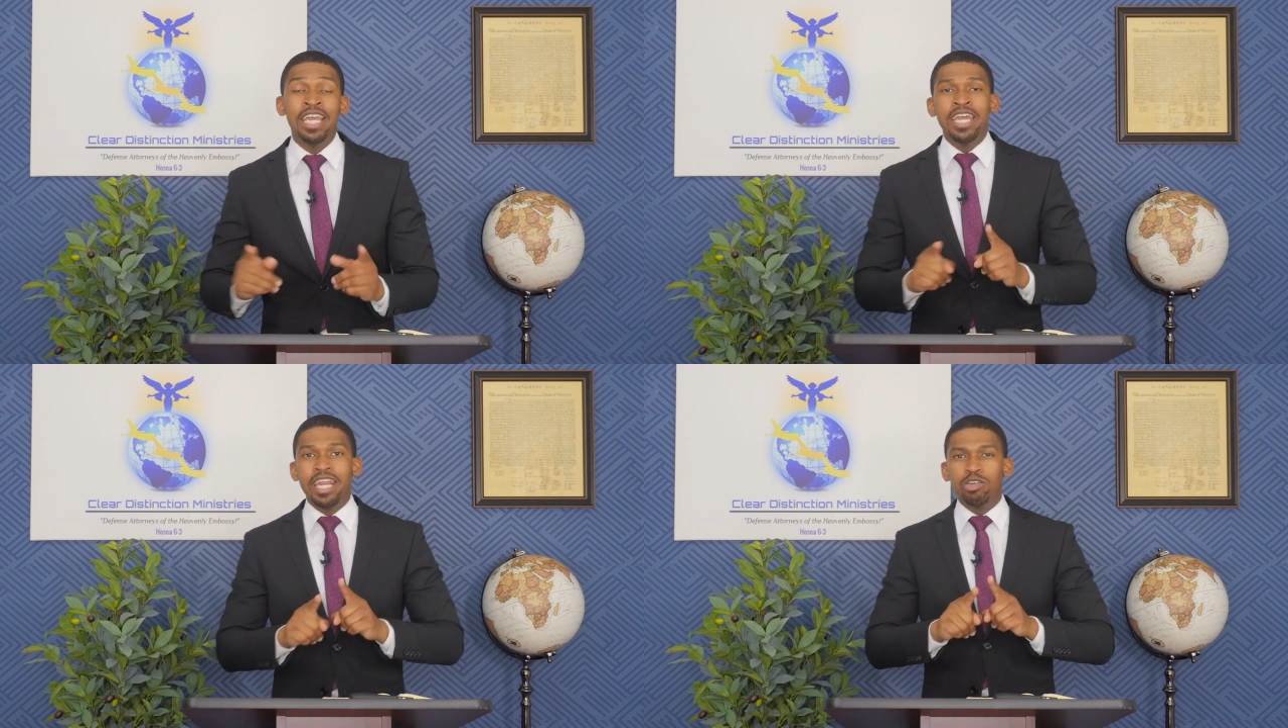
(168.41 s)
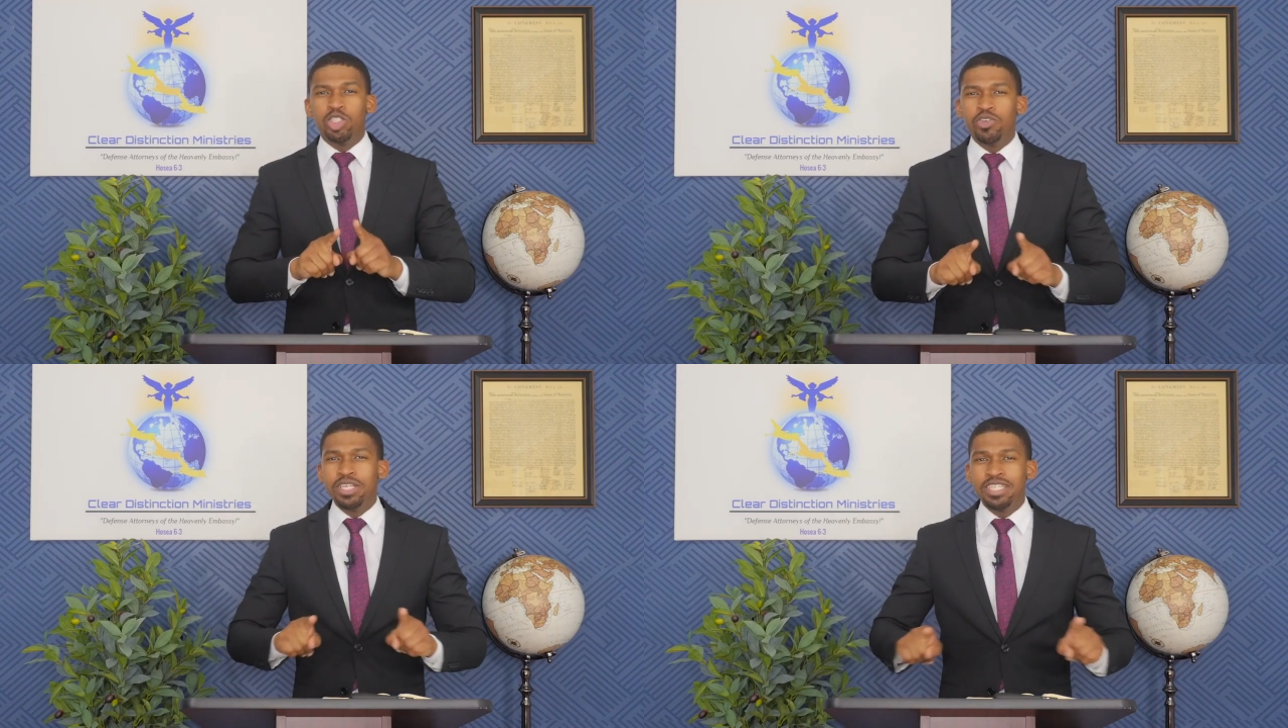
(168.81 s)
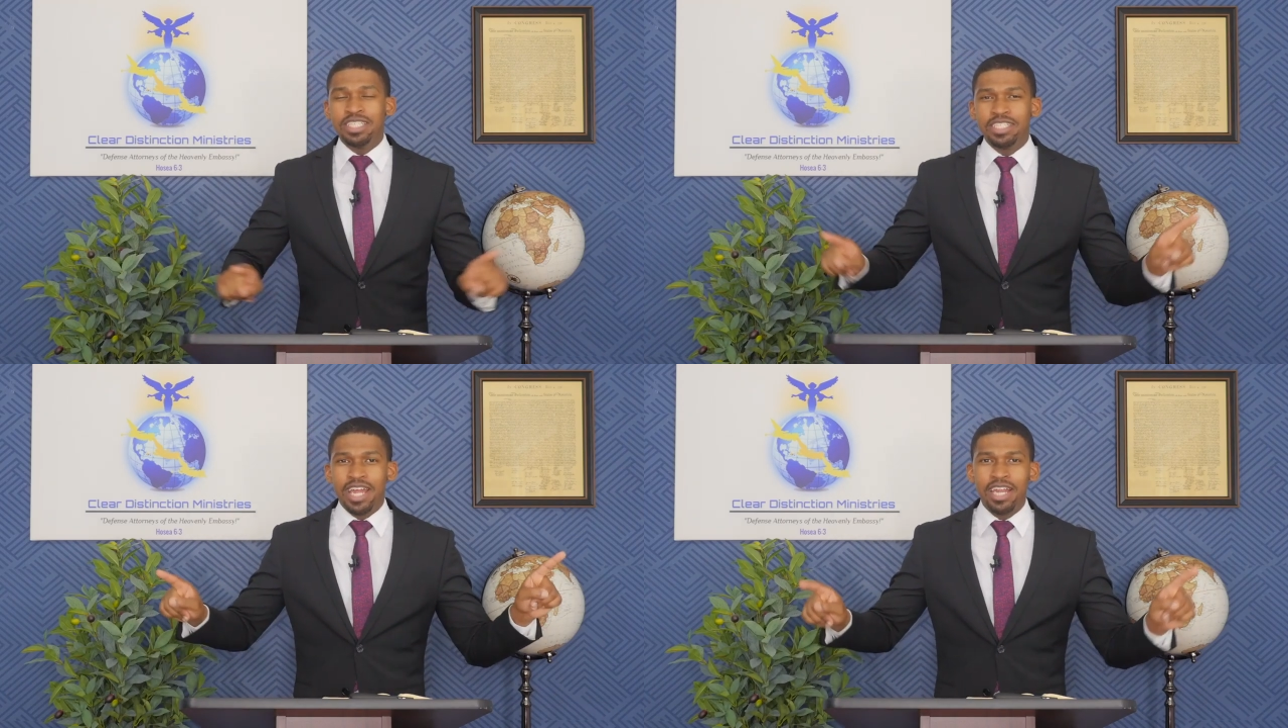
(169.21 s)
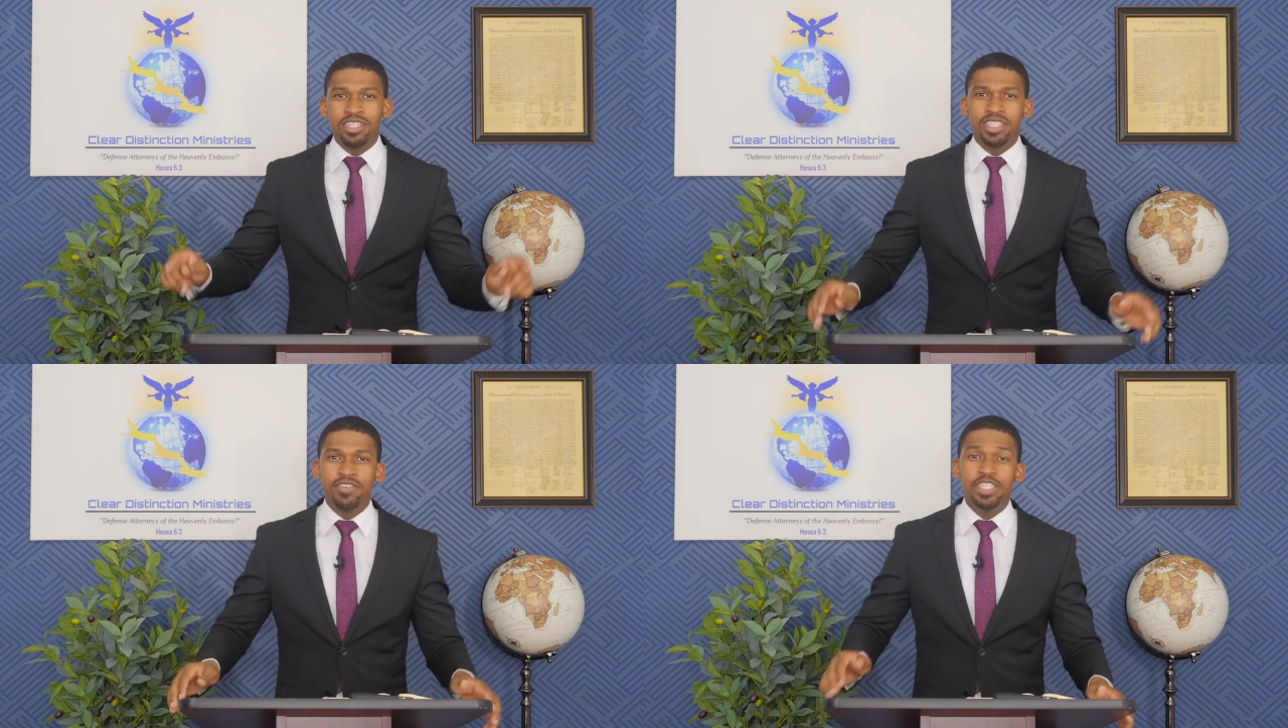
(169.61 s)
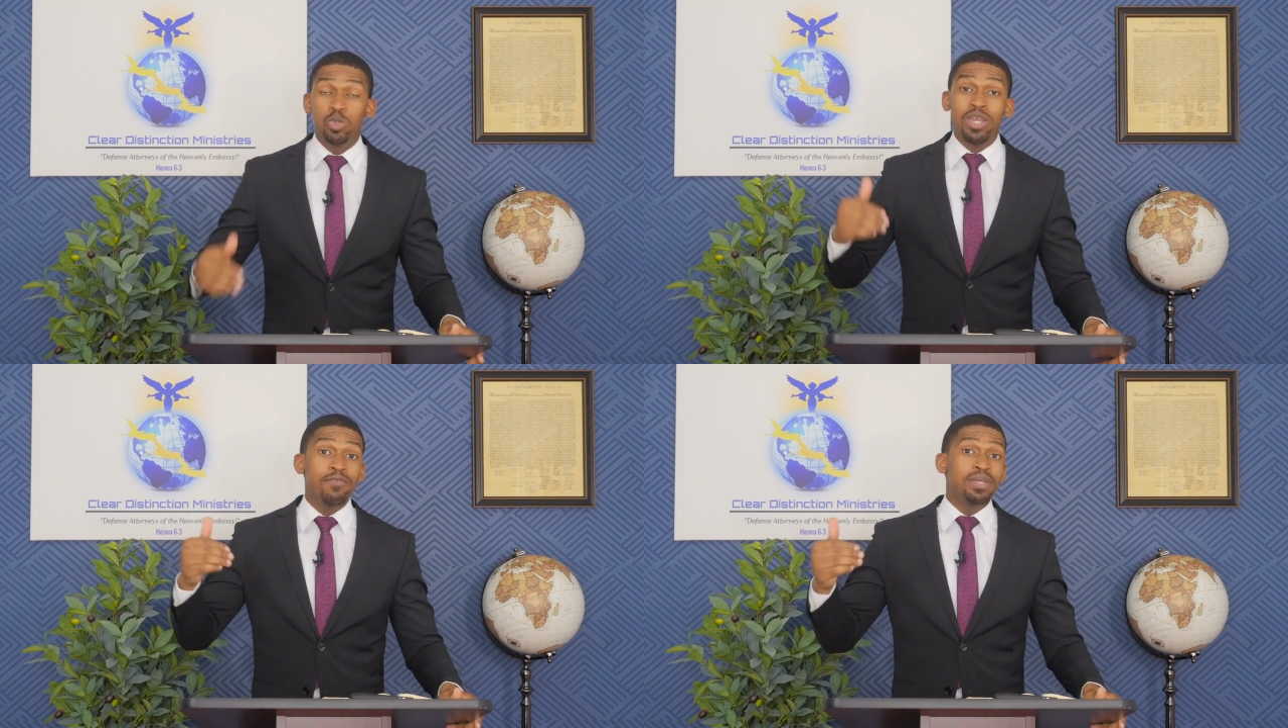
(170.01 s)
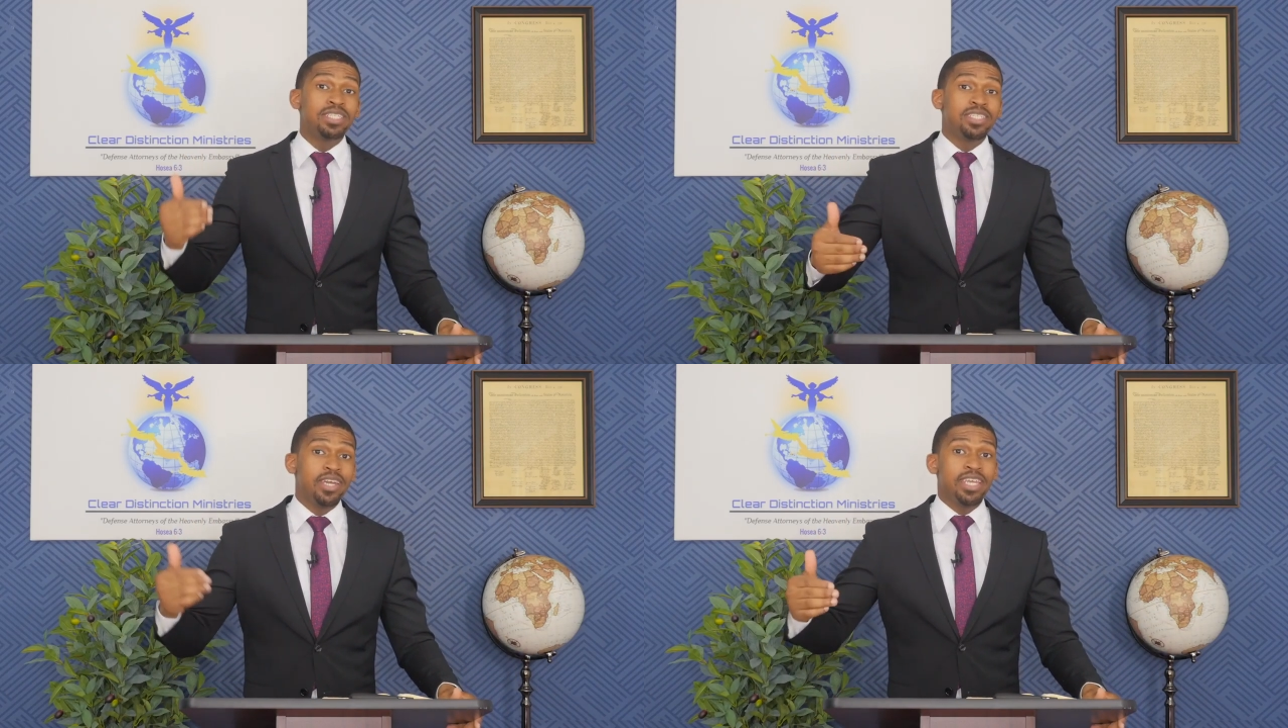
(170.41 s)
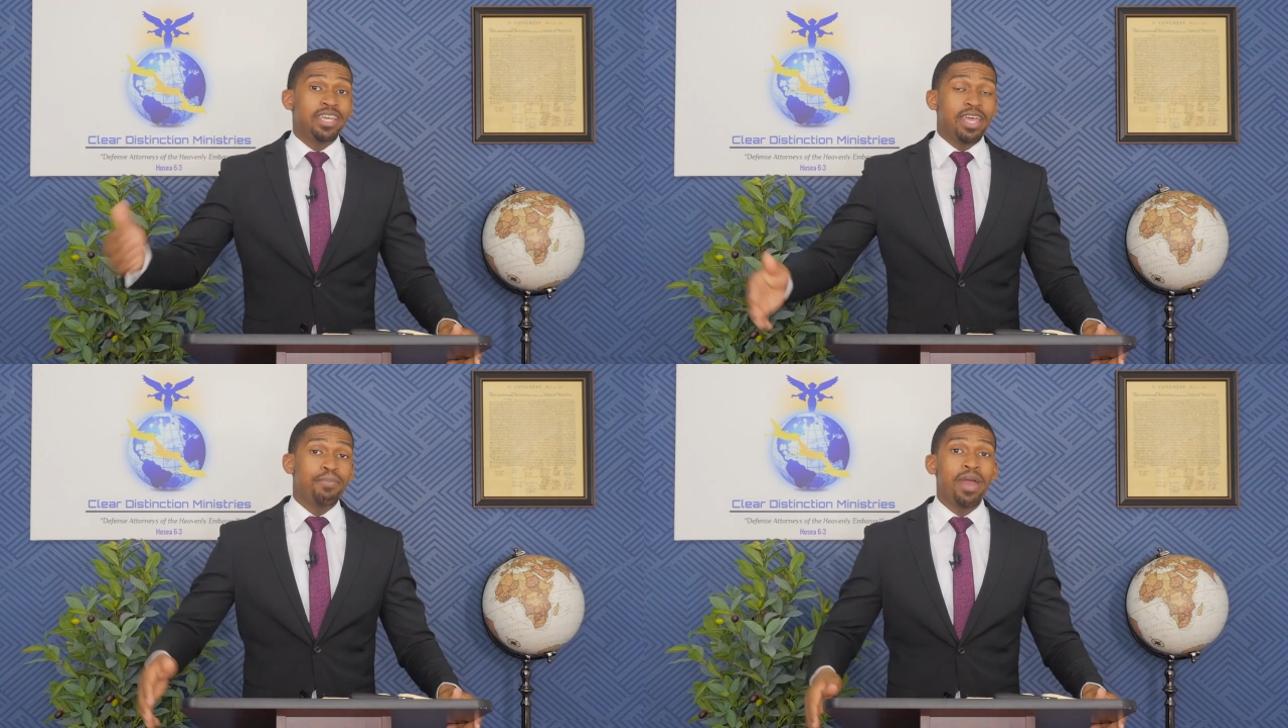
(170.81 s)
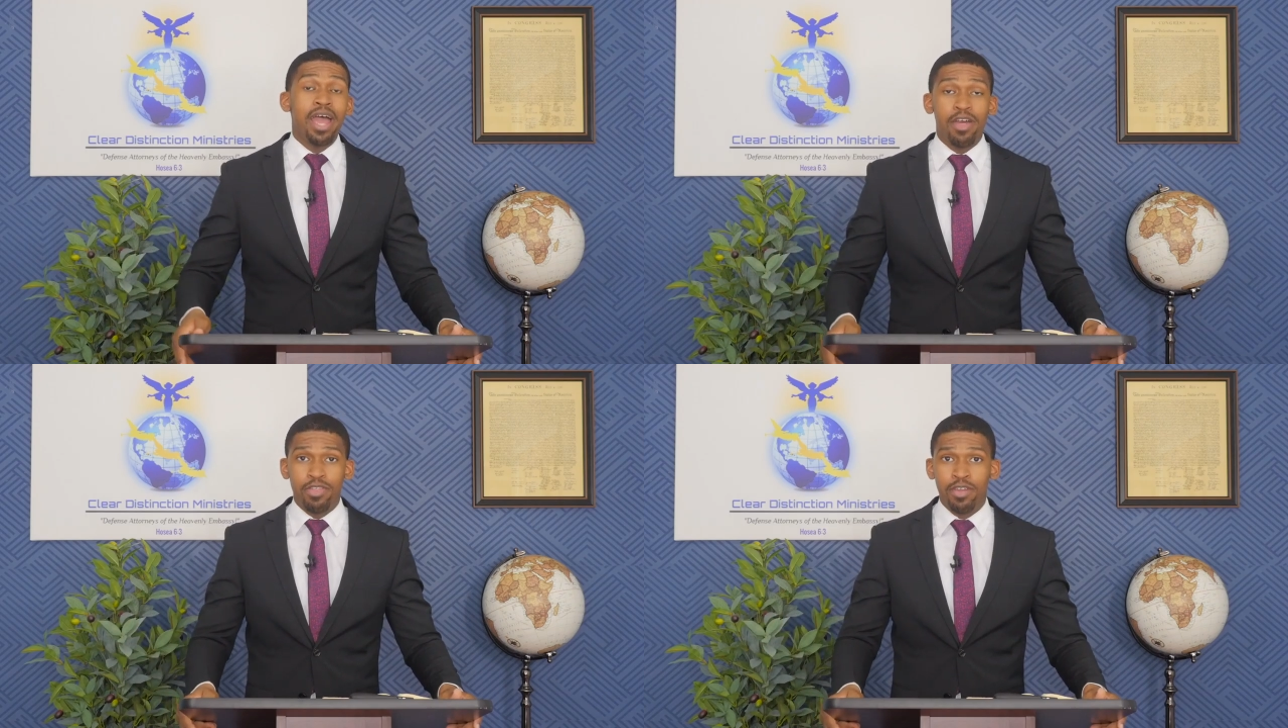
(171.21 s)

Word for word: Now, during this entire series, we have been studying that path.